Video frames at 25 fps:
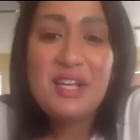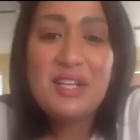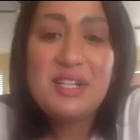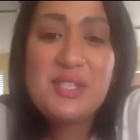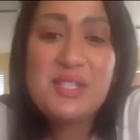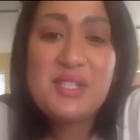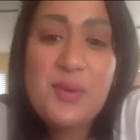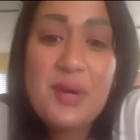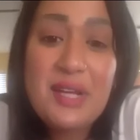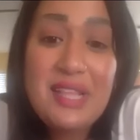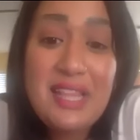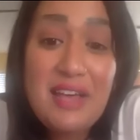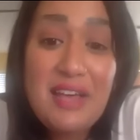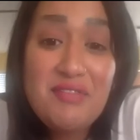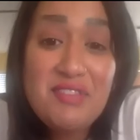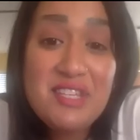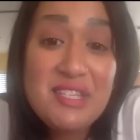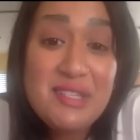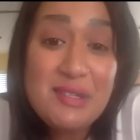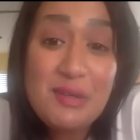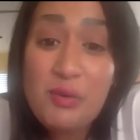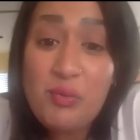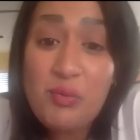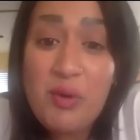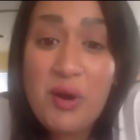So I love
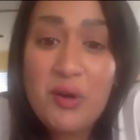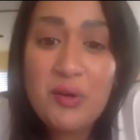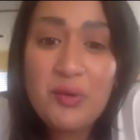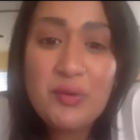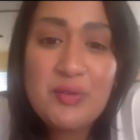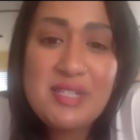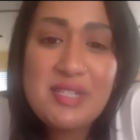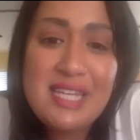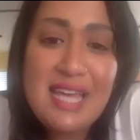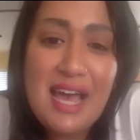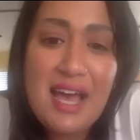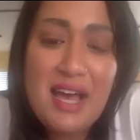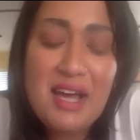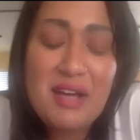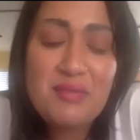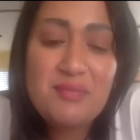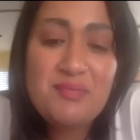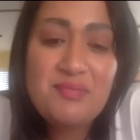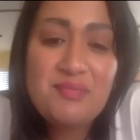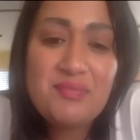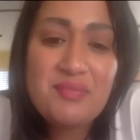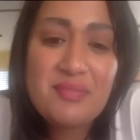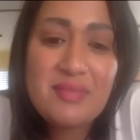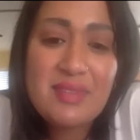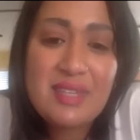this quote.
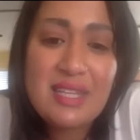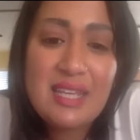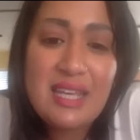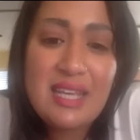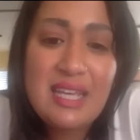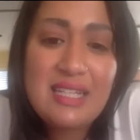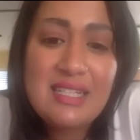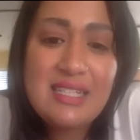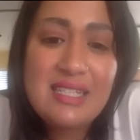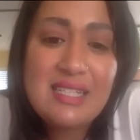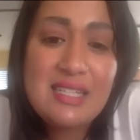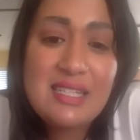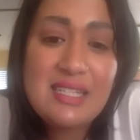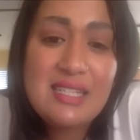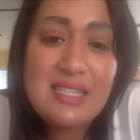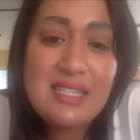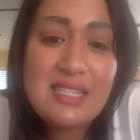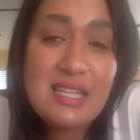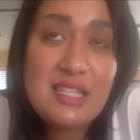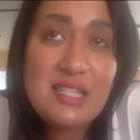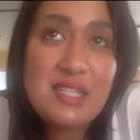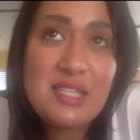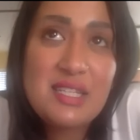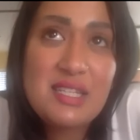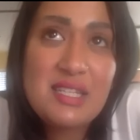
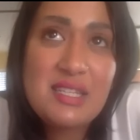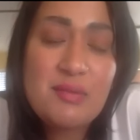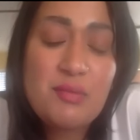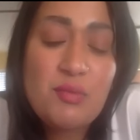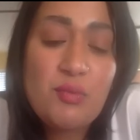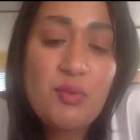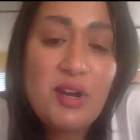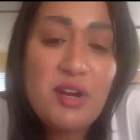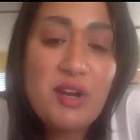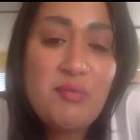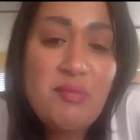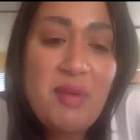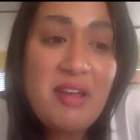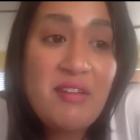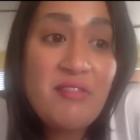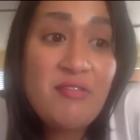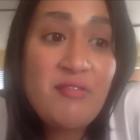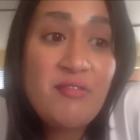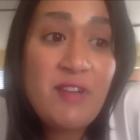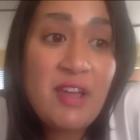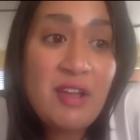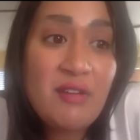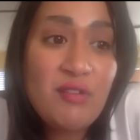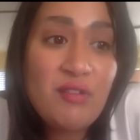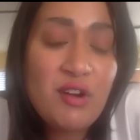It's one of my
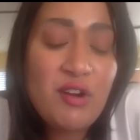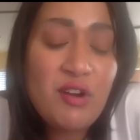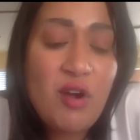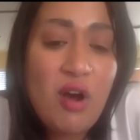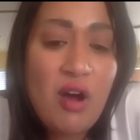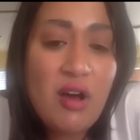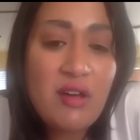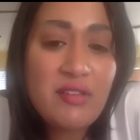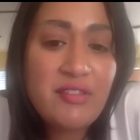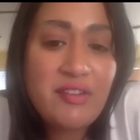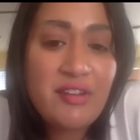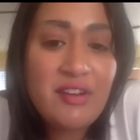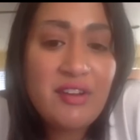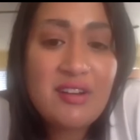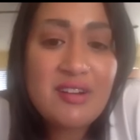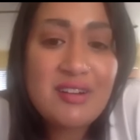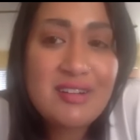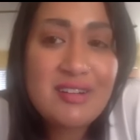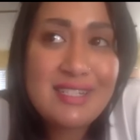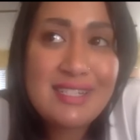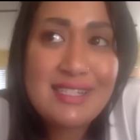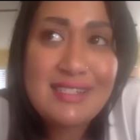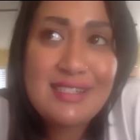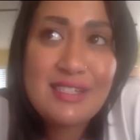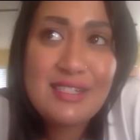favorite
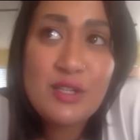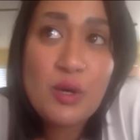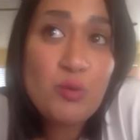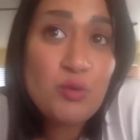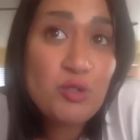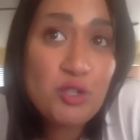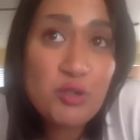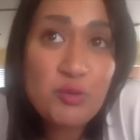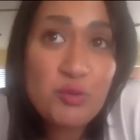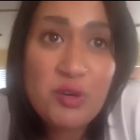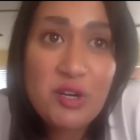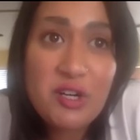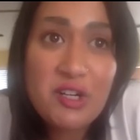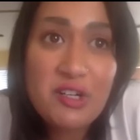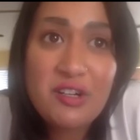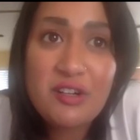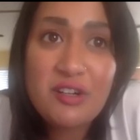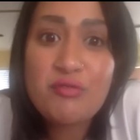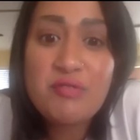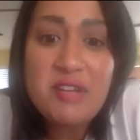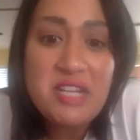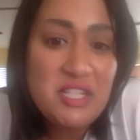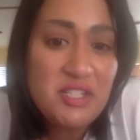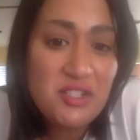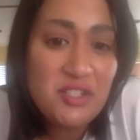authors, social worker,
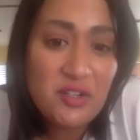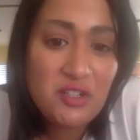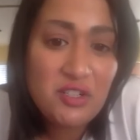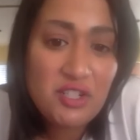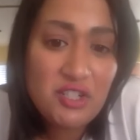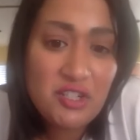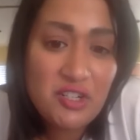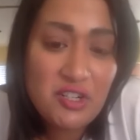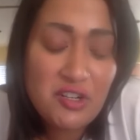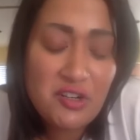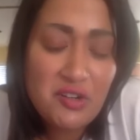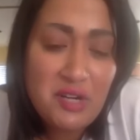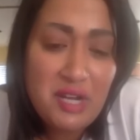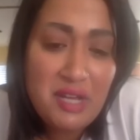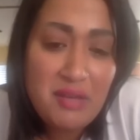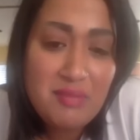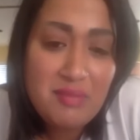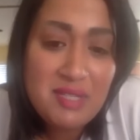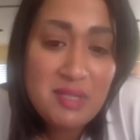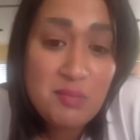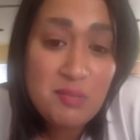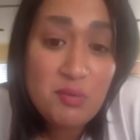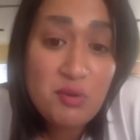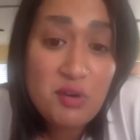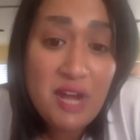researcher. Her name
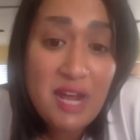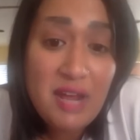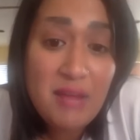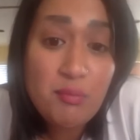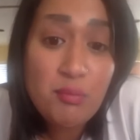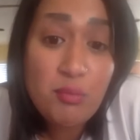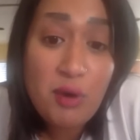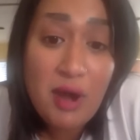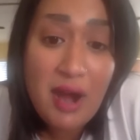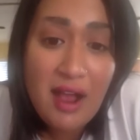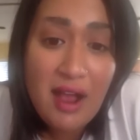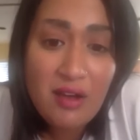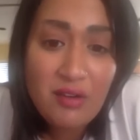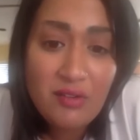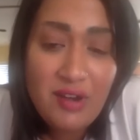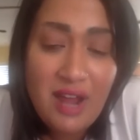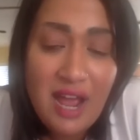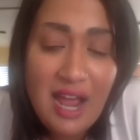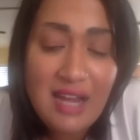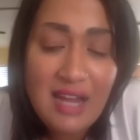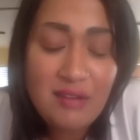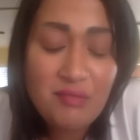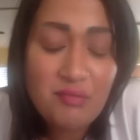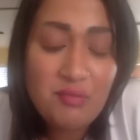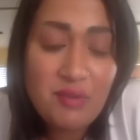is Brene Brown.
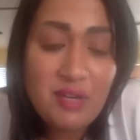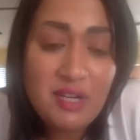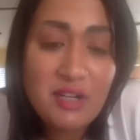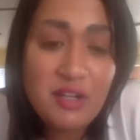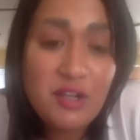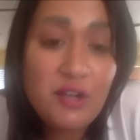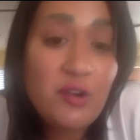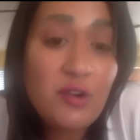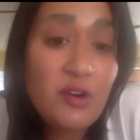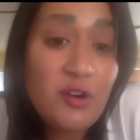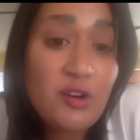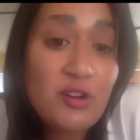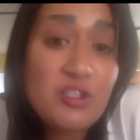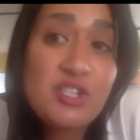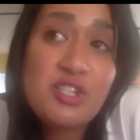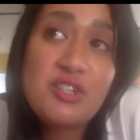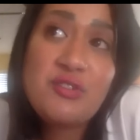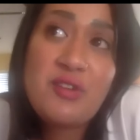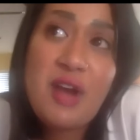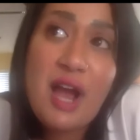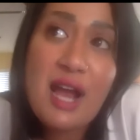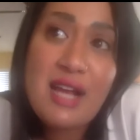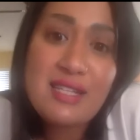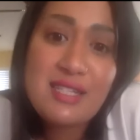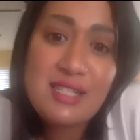I'd encourage you
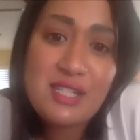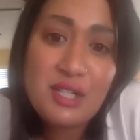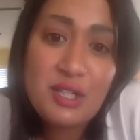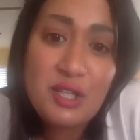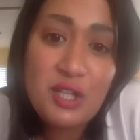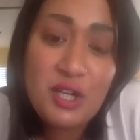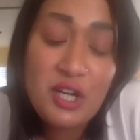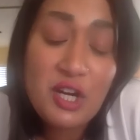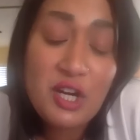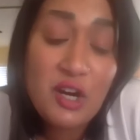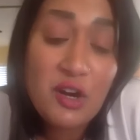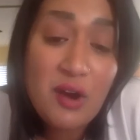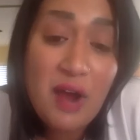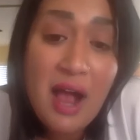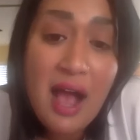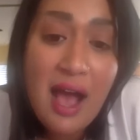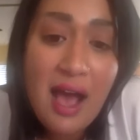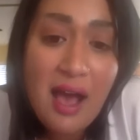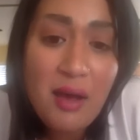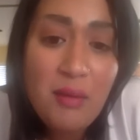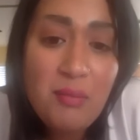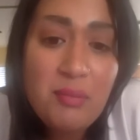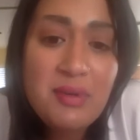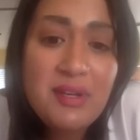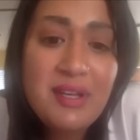guys to look her
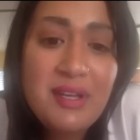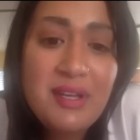up.